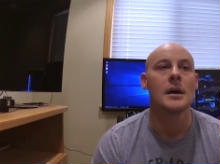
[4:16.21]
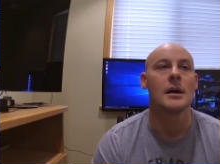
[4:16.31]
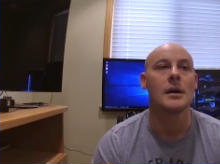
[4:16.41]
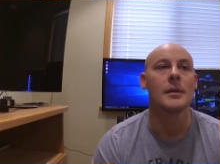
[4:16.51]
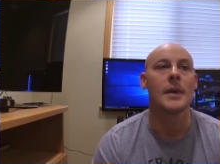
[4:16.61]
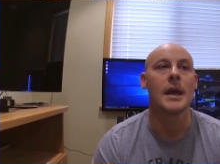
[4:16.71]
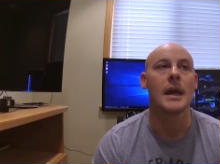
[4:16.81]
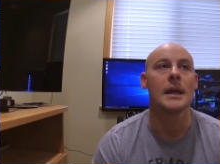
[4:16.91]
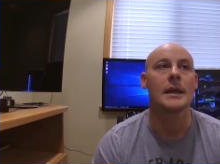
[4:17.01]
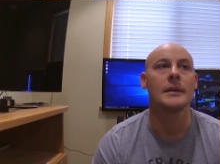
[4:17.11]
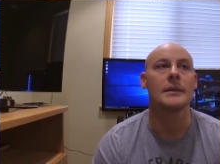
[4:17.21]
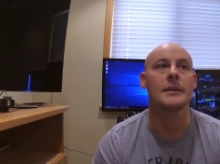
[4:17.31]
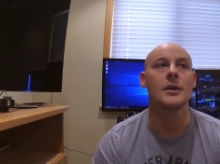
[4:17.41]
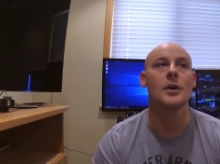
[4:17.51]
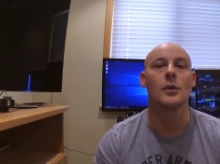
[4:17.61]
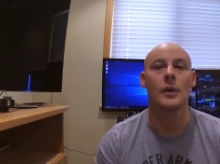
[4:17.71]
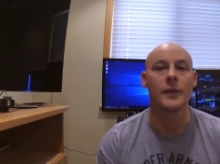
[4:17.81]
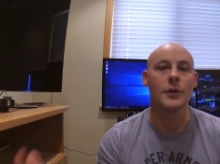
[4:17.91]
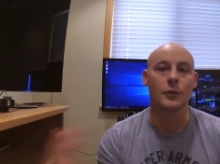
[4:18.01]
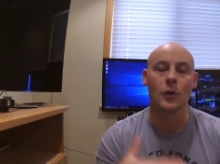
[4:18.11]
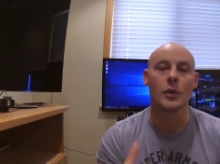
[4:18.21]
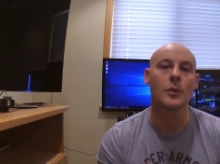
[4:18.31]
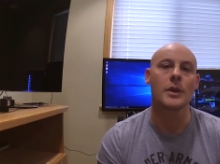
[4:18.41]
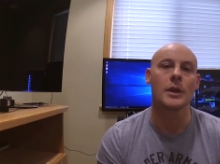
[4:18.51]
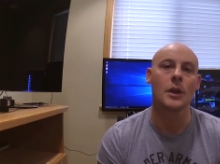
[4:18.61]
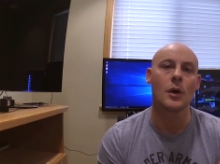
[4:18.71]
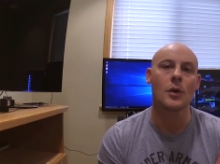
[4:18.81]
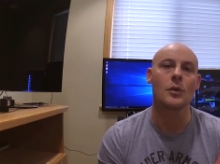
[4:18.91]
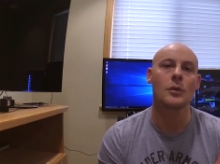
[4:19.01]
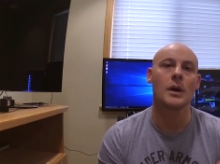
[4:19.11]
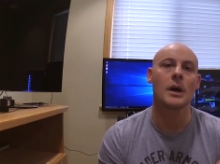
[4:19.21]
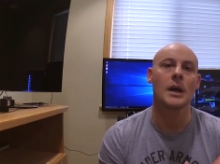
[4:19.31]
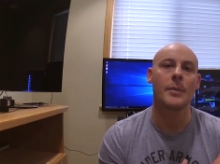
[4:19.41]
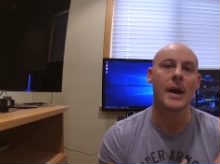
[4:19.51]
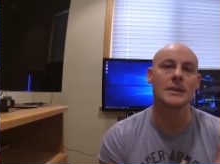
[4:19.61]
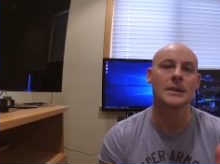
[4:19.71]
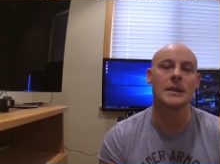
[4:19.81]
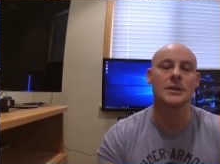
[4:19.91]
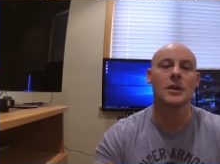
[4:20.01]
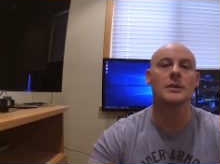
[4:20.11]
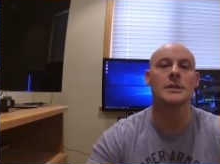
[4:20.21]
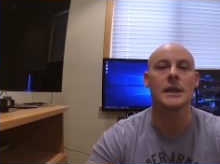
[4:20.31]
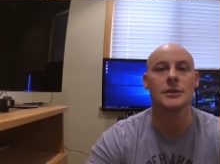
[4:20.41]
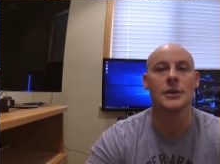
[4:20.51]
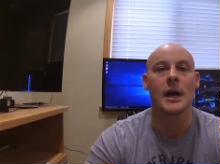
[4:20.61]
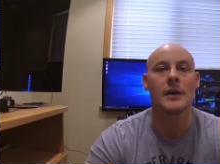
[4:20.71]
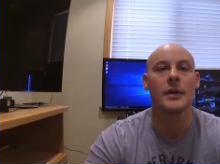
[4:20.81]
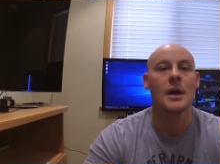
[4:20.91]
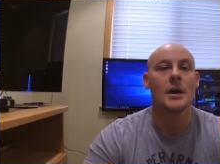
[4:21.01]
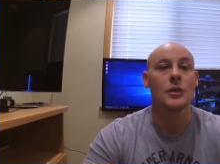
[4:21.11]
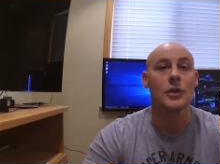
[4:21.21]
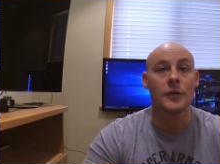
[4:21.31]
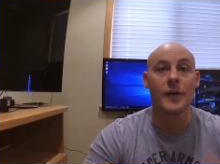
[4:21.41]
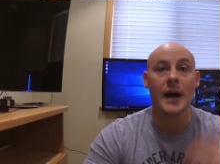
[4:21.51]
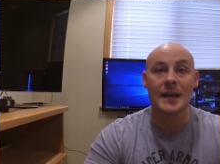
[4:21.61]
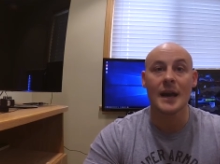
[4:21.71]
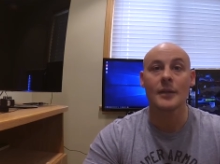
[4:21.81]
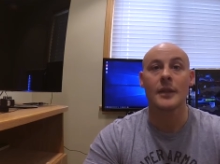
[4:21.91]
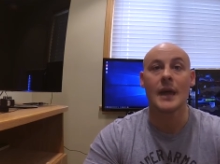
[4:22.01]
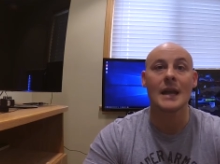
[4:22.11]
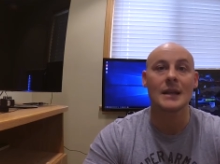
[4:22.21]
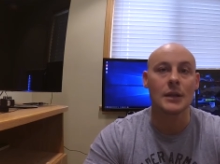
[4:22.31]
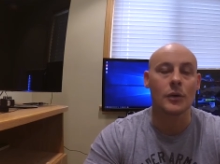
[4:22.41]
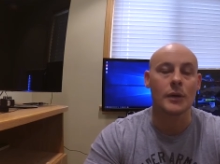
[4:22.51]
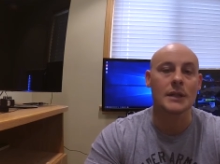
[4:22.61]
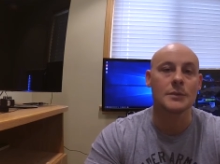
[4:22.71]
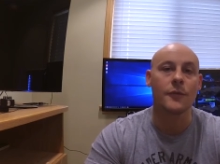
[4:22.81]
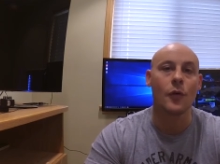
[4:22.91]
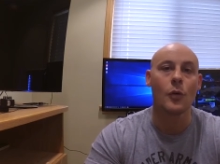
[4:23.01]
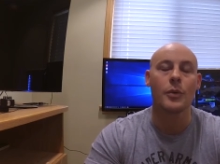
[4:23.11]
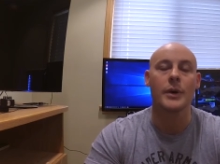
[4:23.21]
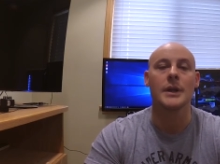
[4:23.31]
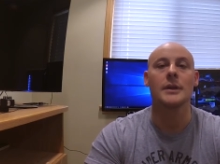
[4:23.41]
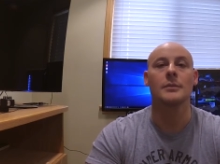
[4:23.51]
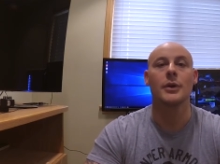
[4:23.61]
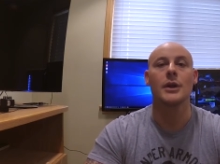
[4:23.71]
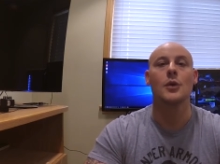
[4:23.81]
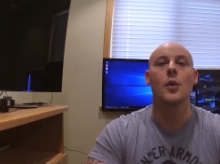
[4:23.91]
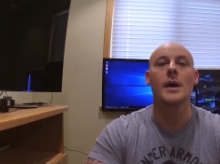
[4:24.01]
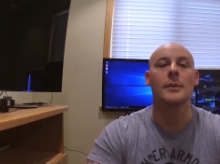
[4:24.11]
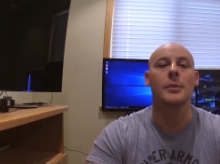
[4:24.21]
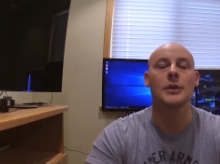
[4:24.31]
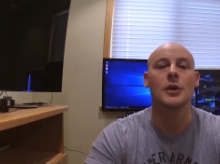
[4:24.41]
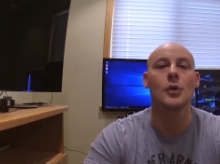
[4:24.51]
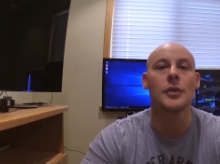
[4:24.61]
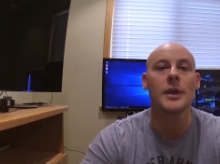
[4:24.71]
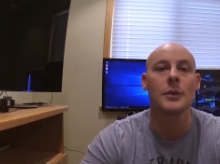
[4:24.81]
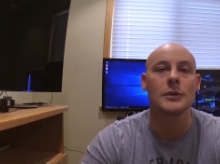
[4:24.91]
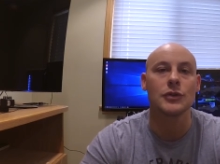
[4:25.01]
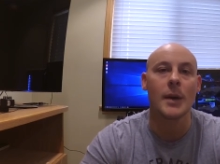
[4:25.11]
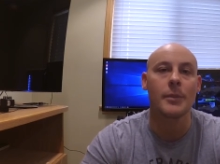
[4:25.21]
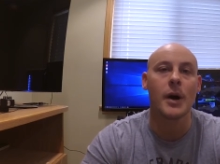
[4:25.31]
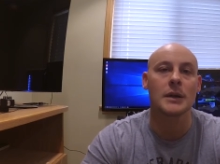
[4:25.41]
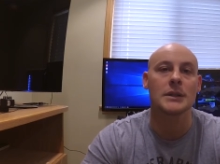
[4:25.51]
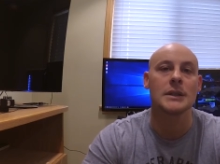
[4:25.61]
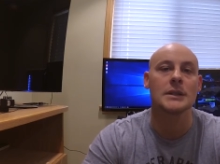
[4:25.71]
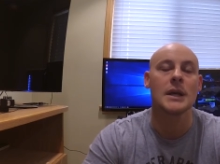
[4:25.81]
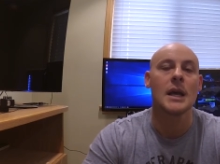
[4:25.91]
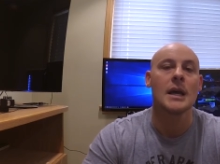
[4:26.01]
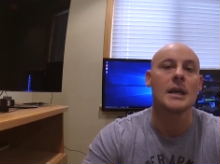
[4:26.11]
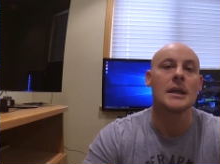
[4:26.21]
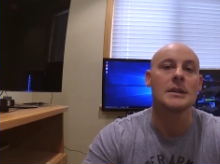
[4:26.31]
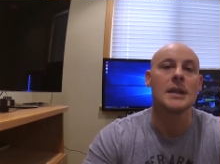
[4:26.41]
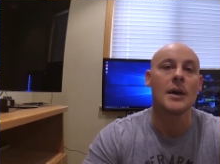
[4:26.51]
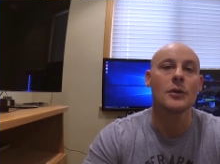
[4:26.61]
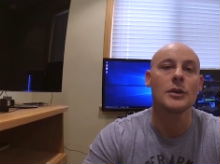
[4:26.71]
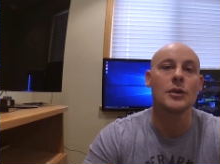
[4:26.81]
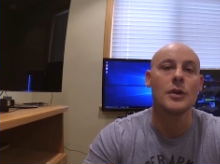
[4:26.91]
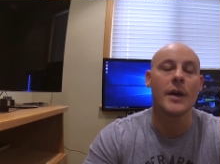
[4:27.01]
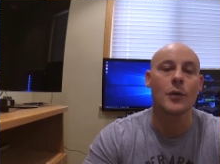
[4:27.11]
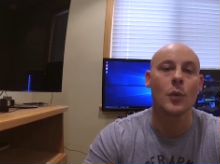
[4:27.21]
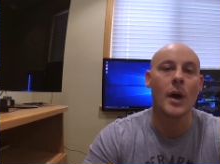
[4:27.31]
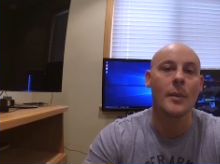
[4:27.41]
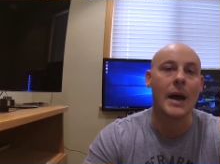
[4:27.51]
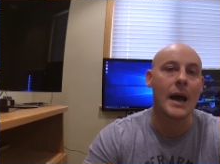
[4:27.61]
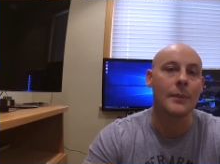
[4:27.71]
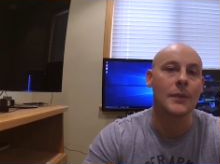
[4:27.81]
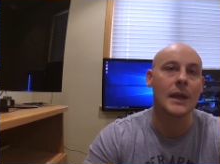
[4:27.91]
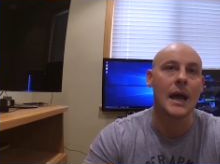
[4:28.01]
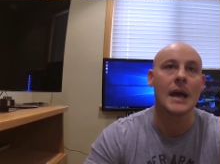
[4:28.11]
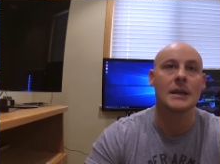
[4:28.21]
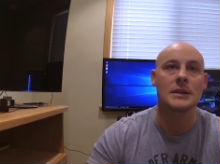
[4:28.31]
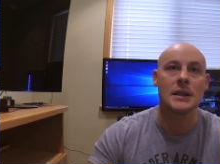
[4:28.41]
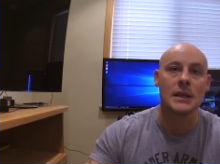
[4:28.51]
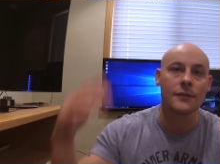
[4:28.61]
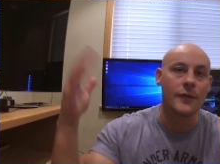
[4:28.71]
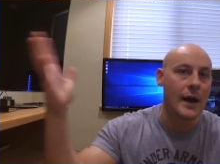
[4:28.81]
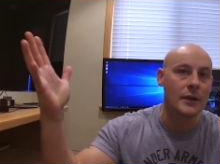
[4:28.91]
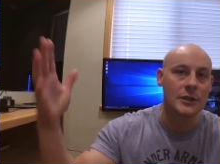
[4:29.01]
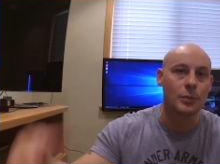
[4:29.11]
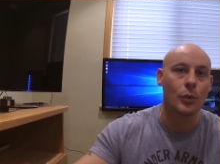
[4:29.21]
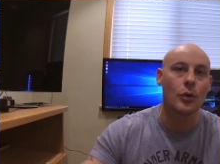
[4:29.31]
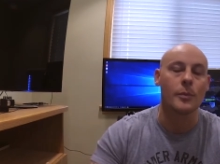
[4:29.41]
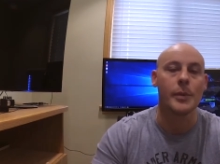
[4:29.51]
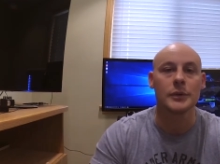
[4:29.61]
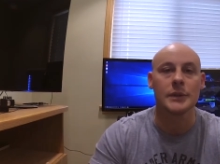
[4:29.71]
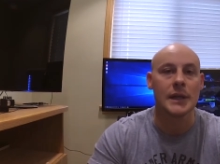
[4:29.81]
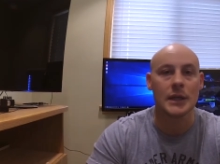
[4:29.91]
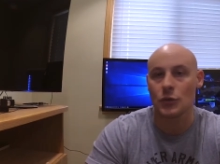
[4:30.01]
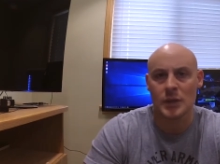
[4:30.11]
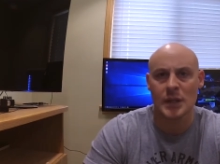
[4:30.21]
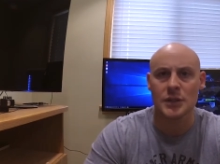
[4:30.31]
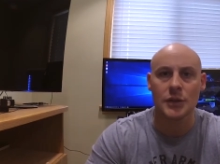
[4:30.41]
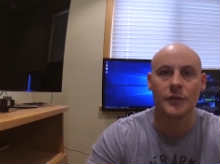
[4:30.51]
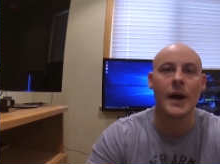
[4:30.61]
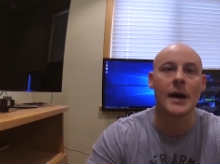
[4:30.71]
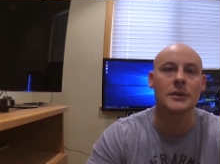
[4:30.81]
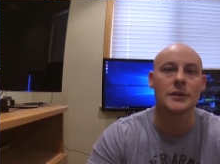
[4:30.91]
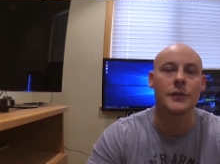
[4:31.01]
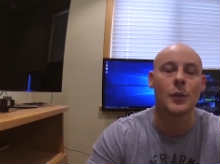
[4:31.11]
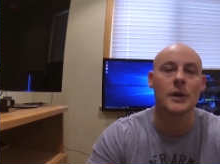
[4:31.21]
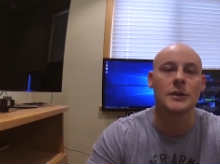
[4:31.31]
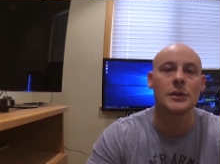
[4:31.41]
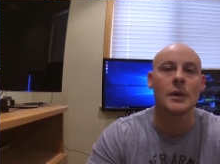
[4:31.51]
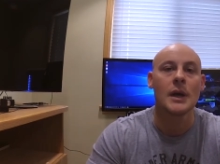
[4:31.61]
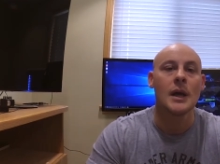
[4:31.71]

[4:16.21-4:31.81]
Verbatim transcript: Um, and you know, if you're rolling with a low uh, capacity solid state drive, you can find out that that you know gets full pretty pretty quick. But the cool thing with Dropbox is is not only do you have your web app that has the file explorer built in and you can get to your files if you want to,